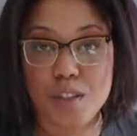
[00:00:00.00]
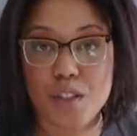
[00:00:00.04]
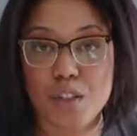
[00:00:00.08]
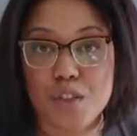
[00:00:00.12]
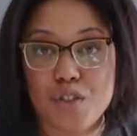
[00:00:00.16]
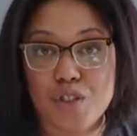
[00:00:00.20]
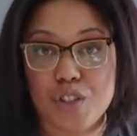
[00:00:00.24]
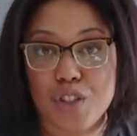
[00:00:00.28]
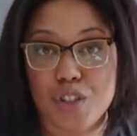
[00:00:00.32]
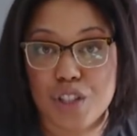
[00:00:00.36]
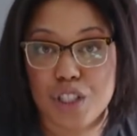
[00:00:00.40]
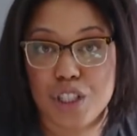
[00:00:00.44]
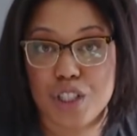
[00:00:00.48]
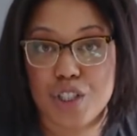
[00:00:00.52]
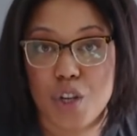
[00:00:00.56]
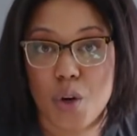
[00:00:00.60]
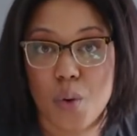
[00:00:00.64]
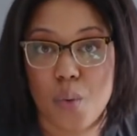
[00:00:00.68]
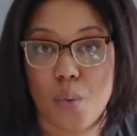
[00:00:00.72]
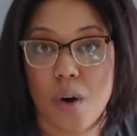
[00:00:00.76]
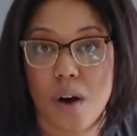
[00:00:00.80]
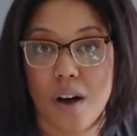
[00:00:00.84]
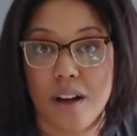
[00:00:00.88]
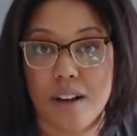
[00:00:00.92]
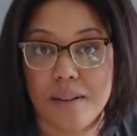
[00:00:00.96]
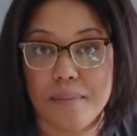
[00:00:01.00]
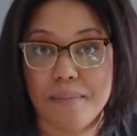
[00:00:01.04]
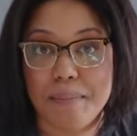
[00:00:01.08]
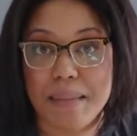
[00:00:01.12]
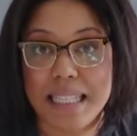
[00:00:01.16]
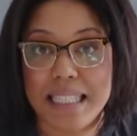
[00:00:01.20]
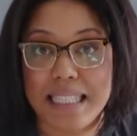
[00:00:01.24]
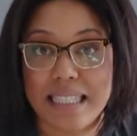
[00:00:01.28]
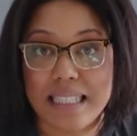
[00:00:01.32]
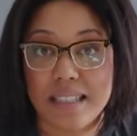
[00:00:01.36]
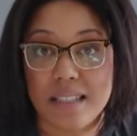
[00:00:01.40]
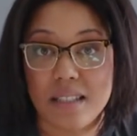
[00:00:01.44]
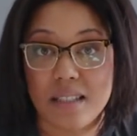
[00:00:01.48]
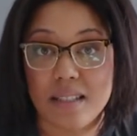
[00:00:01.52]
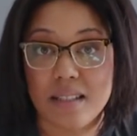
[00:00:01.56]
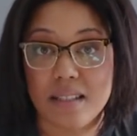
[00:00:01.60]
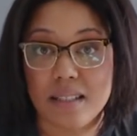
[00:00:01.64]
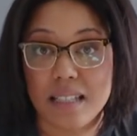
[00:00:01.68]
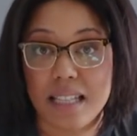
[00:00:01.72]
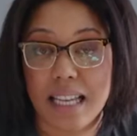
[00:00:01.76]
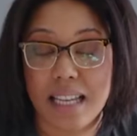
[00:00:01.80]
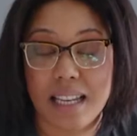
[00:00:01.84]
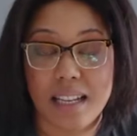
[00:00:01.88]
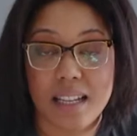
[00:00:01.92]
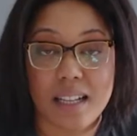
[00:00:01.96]
you certainly don't want mittens
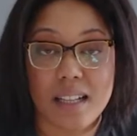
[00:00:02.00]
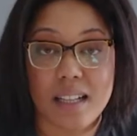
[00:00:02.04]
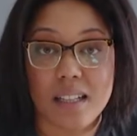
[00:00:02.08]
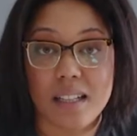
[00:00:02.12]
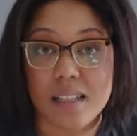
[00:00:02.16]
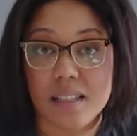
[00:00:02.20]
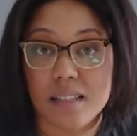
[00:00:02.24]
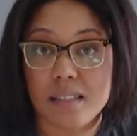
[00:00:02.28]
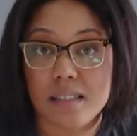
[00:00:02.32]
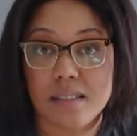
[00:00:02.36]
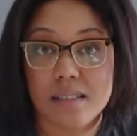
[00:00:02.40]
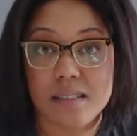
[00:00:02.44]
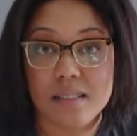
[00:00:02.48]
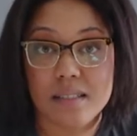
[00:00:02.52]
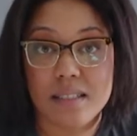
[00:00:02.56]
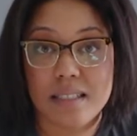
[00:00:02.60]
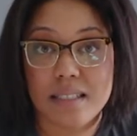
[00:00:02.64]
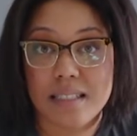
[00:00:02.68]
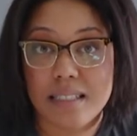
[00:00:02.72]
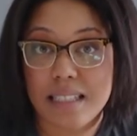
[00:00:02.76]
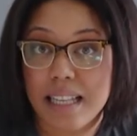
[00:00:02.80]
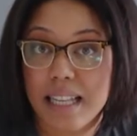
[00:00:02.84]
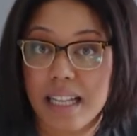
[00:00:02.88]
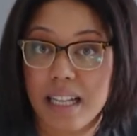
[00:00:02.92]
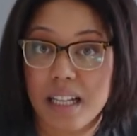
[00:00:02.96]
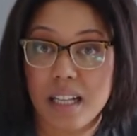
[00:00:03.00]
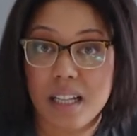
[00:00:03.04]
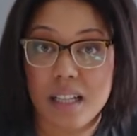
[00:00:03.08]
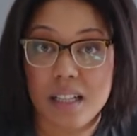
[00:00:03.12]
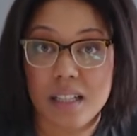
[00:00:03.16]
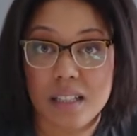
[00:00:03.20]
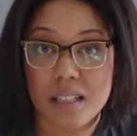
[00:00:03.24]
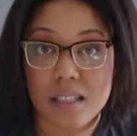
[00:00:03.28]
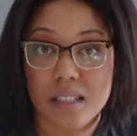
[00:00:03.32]
getting sick